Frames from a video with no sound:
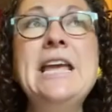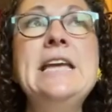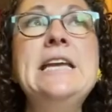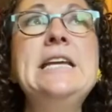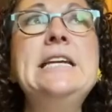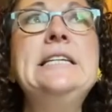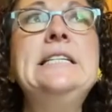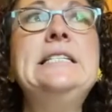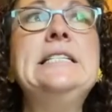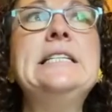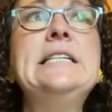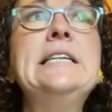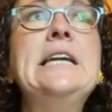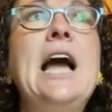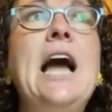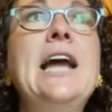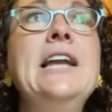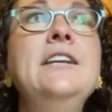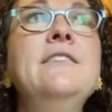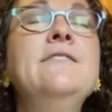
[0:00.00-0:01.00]
It's
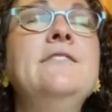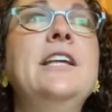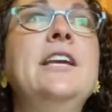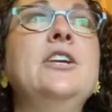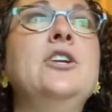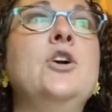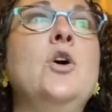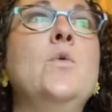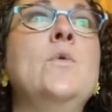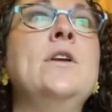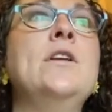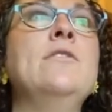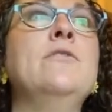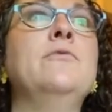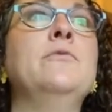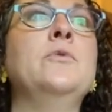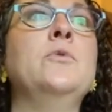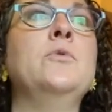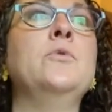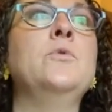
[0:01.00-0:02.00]
kind of like going
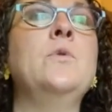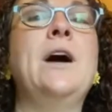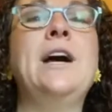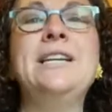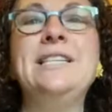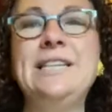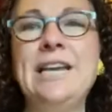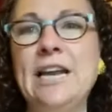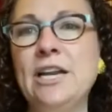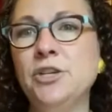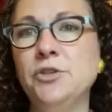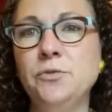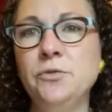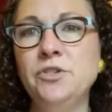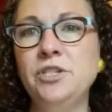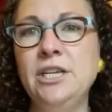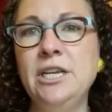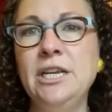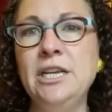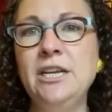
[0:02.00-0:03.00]
through a dance
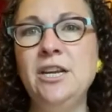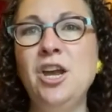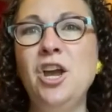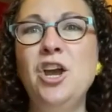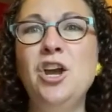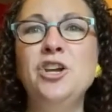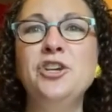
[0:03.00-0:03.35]
routine.